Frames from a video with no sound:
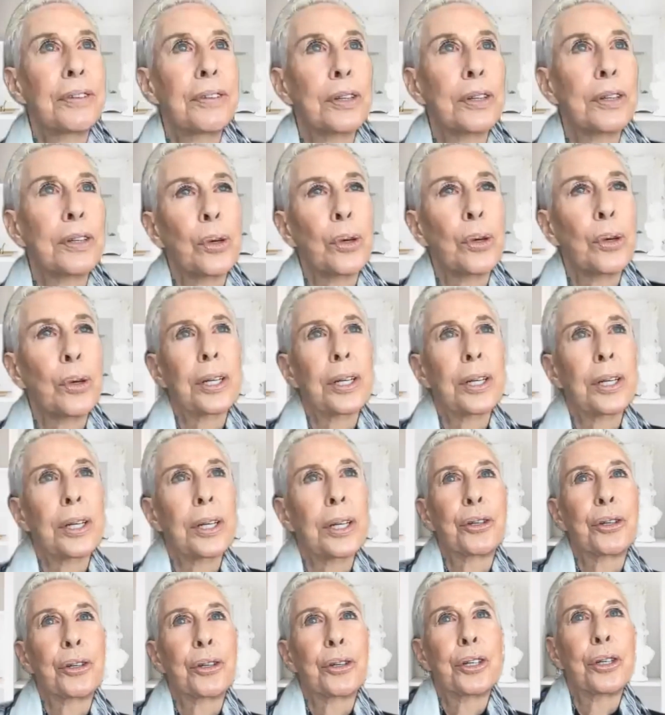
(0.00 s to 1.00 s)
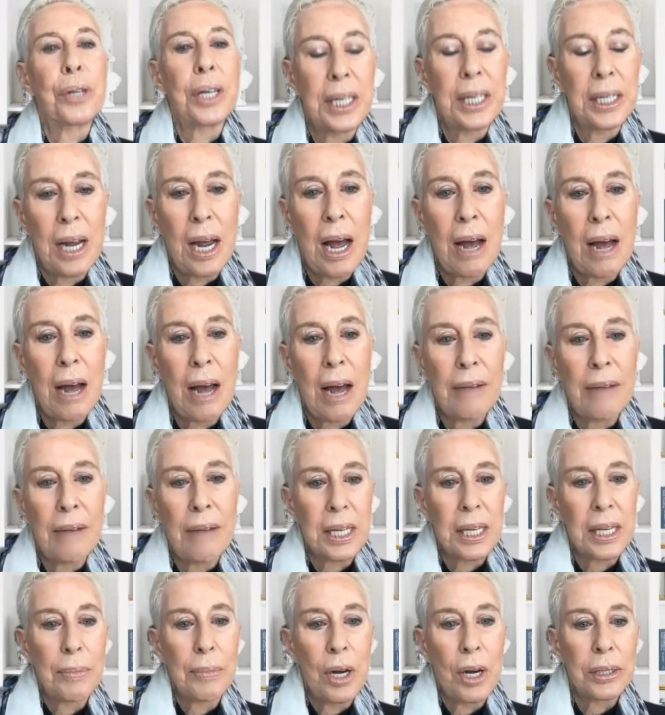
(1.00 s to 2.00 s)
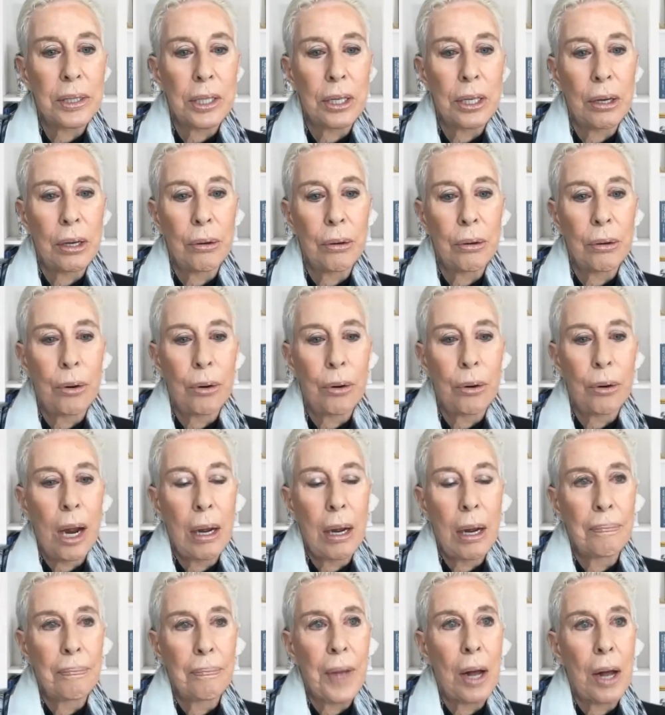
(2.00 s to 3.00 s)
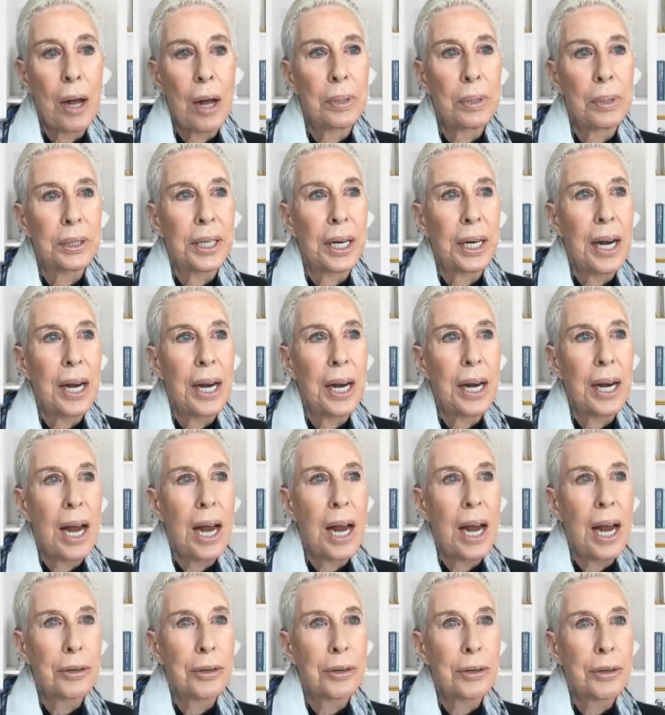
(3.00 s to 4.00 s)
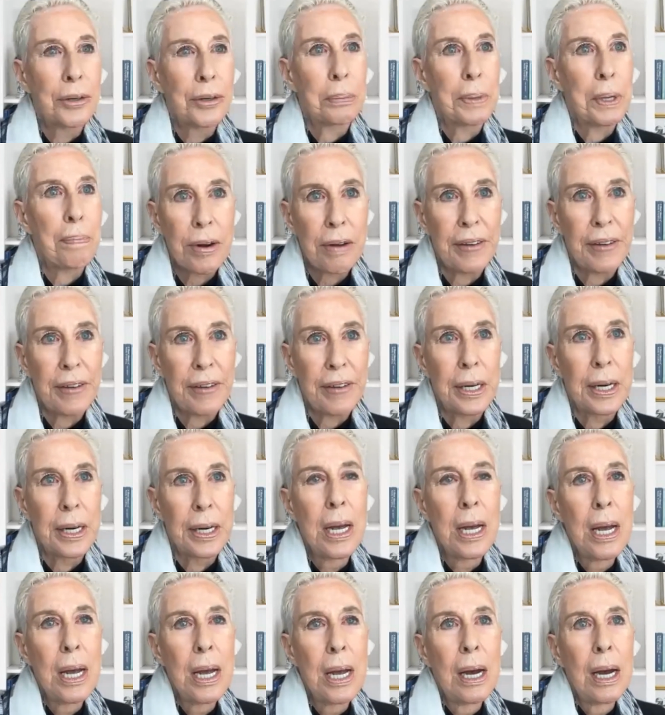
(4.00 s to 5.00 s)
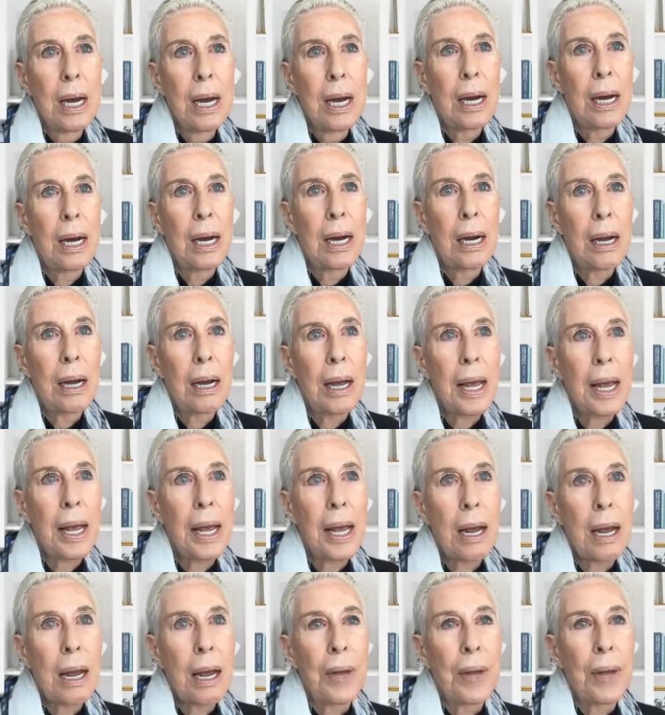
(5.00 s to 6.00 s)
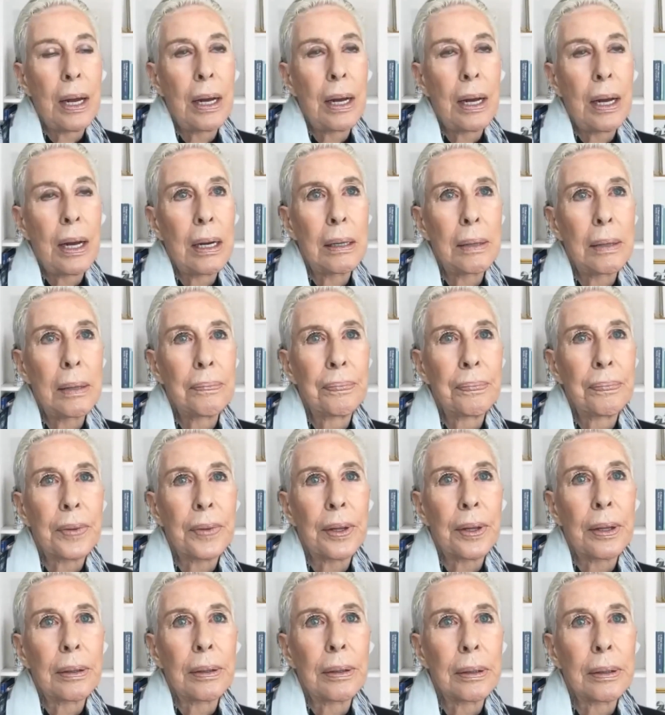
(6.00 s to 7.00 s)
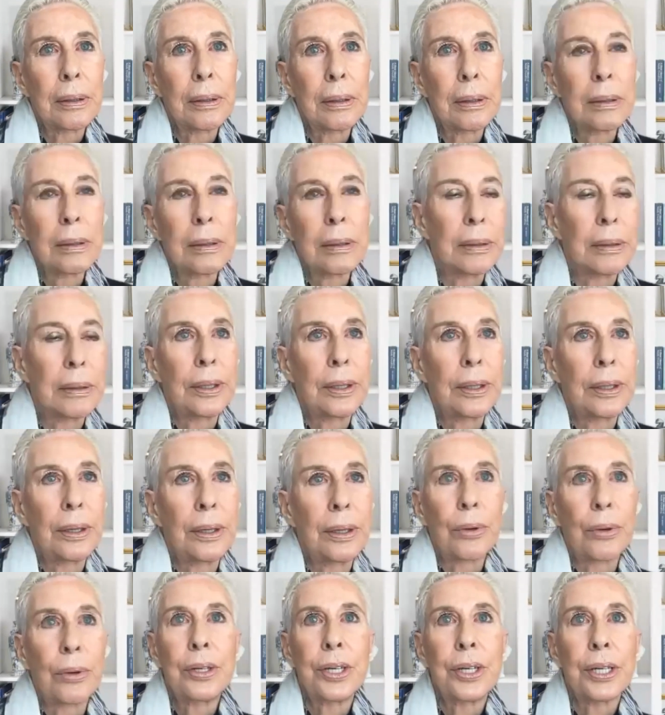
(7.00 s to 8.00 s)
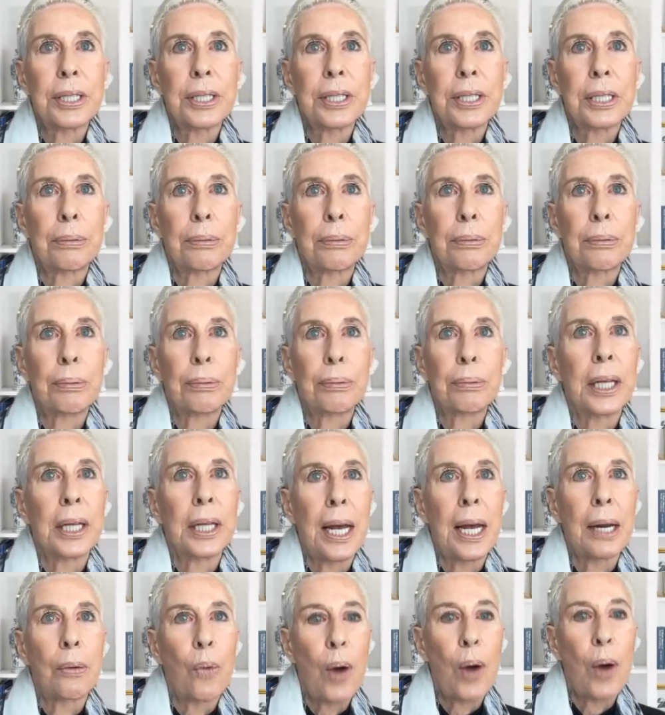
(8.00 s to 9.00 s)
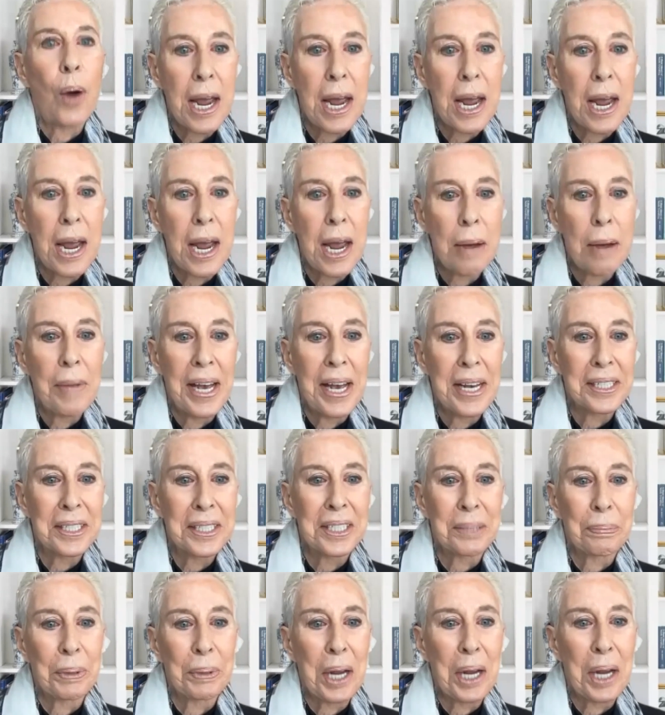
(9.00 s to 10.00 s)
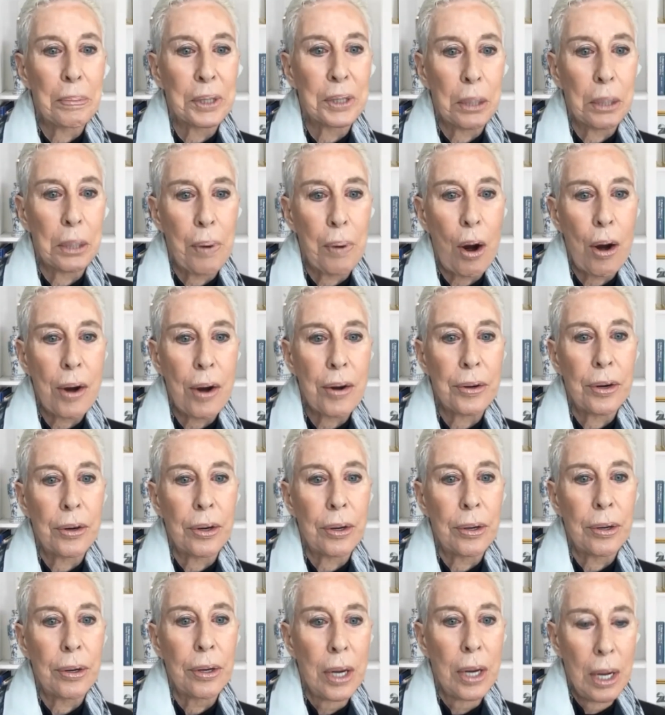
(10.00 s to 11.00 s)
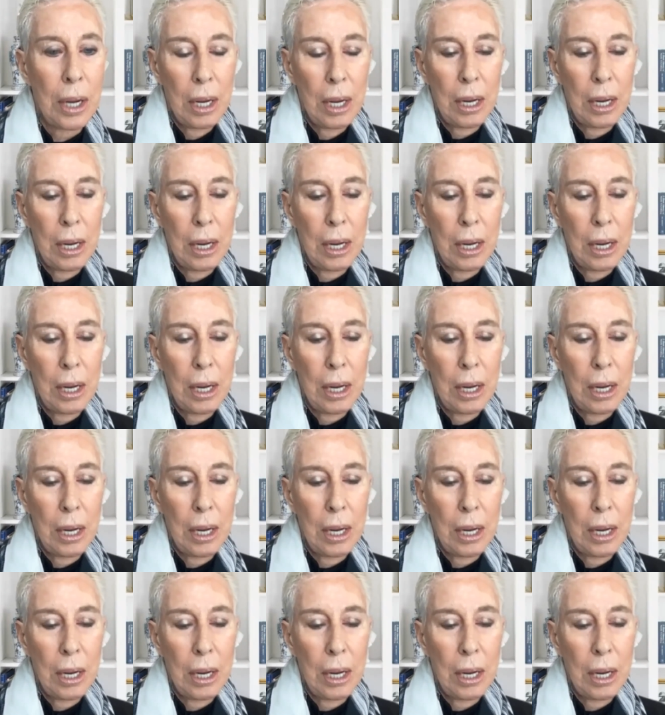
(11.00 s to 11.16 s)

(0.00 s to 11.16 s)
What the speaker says: for the work that you're doing, and obviously I'm also humbled and honored to be part of it. And I'm just thrilled that WHAM has been able to partner